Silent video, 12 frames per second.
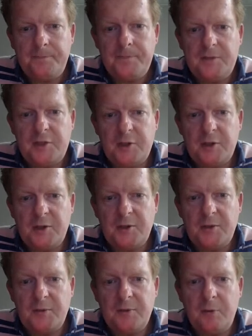
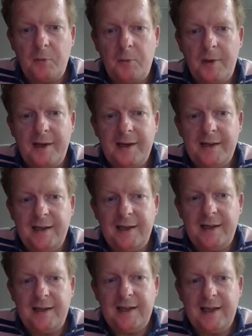So what it
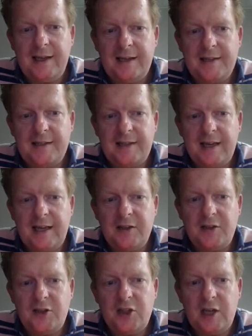did is
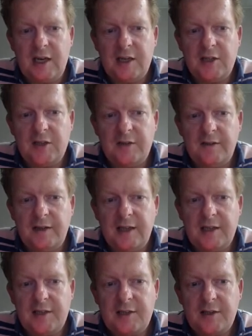it changed
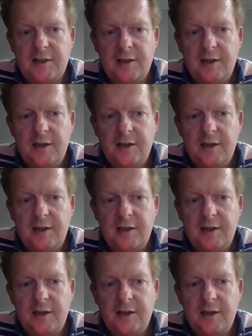this